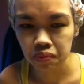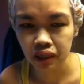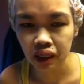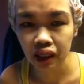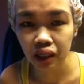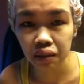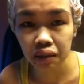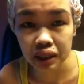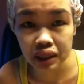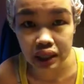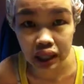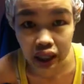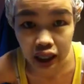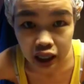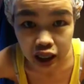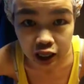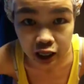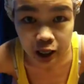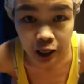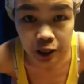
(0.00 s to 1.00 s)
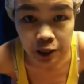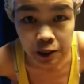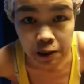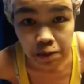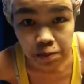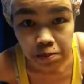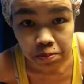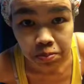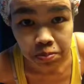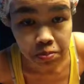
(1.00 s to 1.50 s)
Anyways, yeah, so,
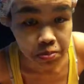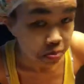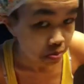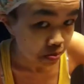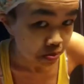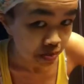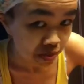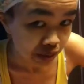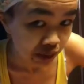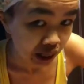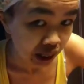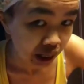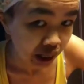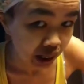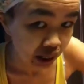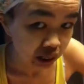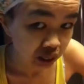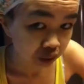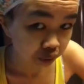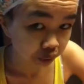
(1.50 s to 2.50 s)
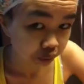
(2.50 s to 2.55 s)
yeah.